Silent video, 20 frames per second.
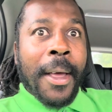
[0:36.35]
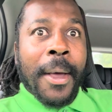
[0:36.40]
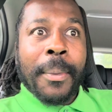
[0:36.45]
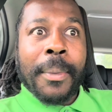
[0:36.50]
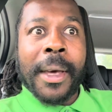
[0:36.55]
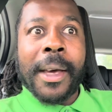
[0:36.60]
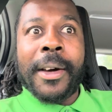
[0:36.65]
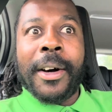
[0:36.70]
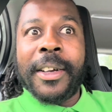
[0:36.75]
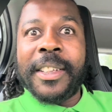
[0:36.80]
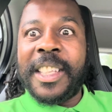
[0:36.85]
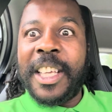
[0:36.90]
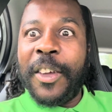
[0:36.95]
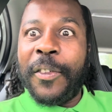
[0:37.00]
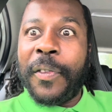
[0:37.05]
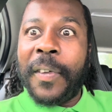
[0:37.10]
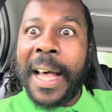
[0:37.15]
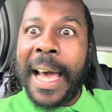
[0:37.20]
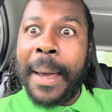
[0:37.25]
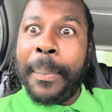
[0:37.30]
Because he
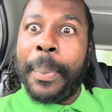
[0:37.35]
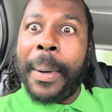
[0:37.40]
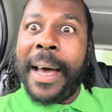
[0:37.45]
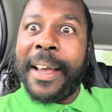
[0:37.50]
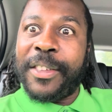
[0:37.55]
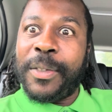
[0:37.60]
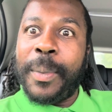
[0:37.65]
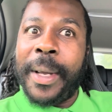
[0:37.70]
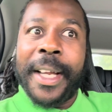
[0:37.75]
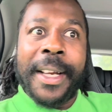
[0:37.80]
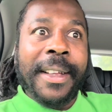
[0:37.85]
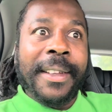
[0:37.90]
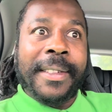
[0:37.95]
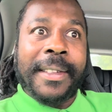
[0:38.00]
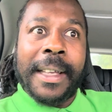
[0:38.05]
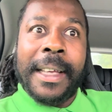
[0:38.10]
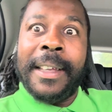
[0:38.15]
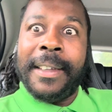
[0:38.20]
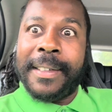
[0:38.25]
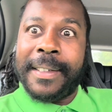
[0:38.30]
fly past me and
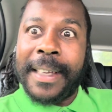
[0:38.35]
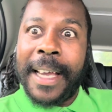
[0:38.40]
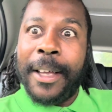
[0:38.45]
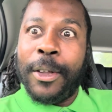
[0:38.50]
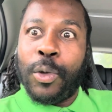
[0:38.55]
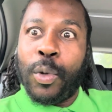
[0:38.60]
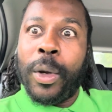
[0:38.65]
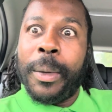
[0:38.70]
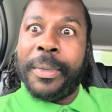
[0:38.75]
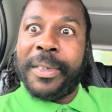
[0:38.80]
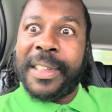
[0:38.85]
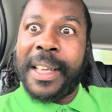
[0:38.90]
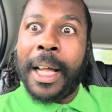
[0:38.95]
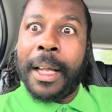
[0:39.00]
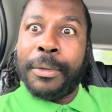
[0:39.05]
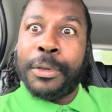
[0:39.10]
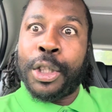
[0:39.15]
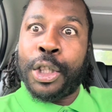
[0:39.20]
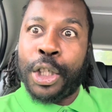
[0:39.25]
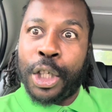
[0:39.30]
he's, he's saying to
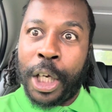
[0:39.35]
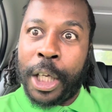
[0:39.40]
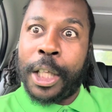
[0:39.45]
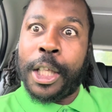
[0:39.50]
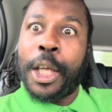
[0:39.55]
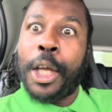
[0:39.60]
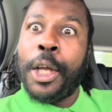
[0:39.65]
himself, shit,